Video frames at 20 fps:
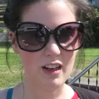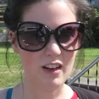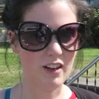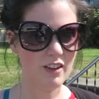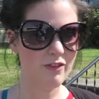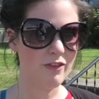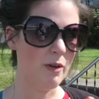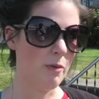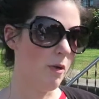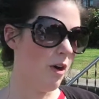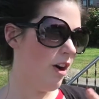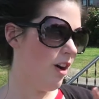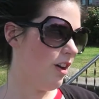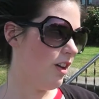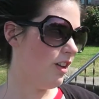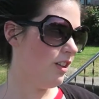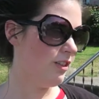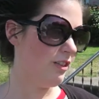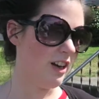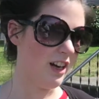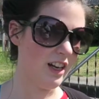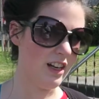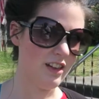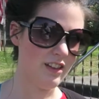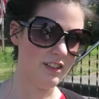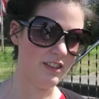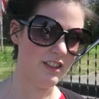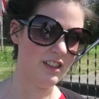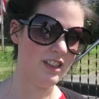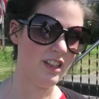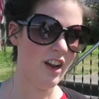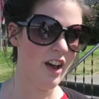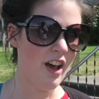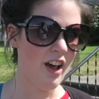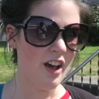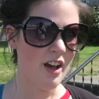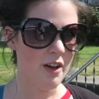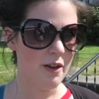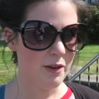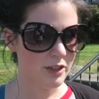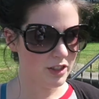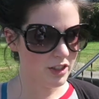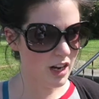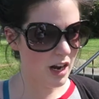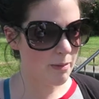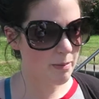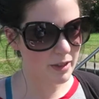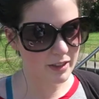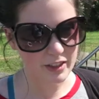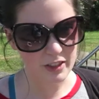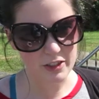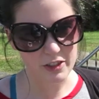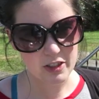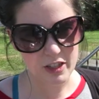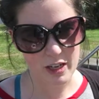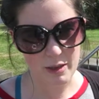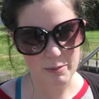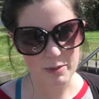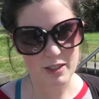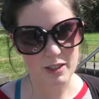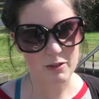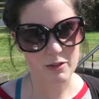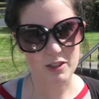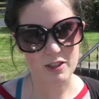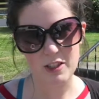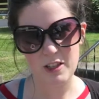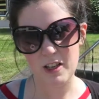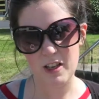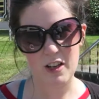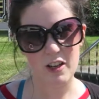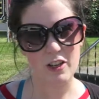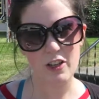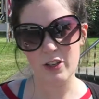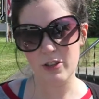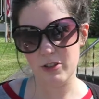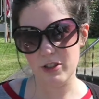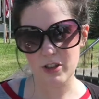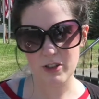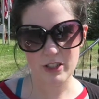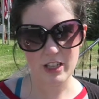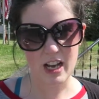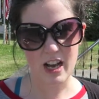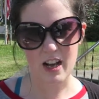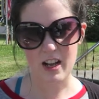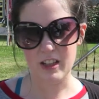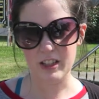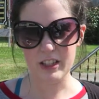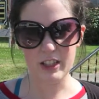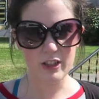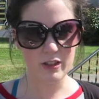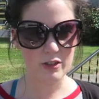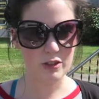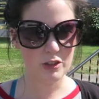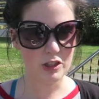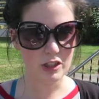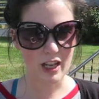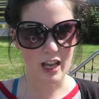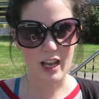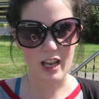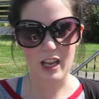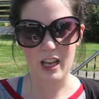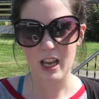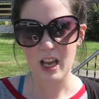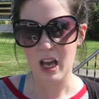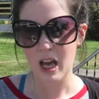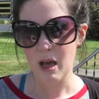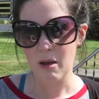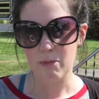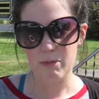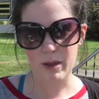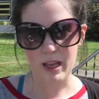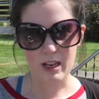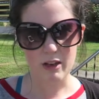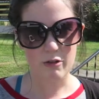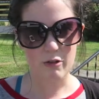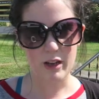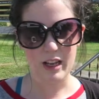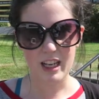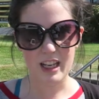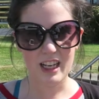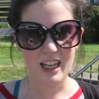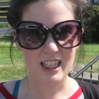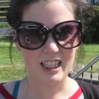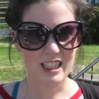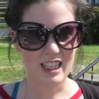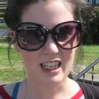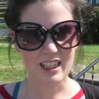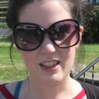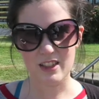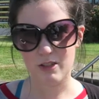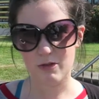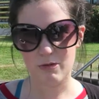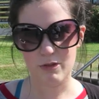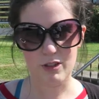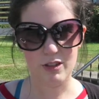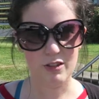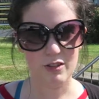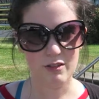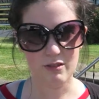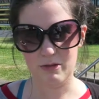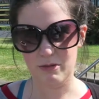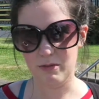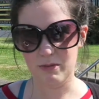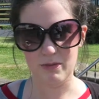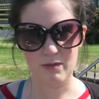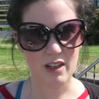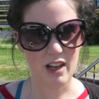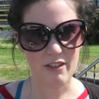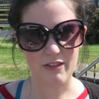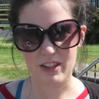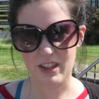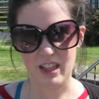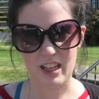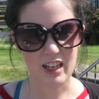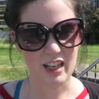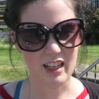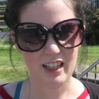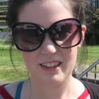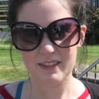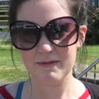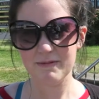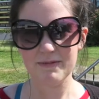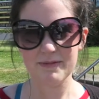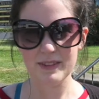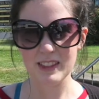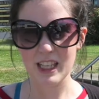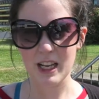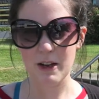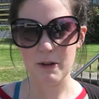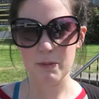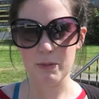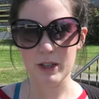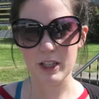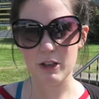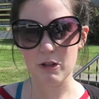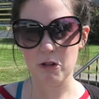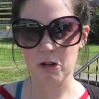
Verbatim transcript: here from all around, stop on their trips. It was a huge hotel, huge like banquet and dance room, everything. So pretty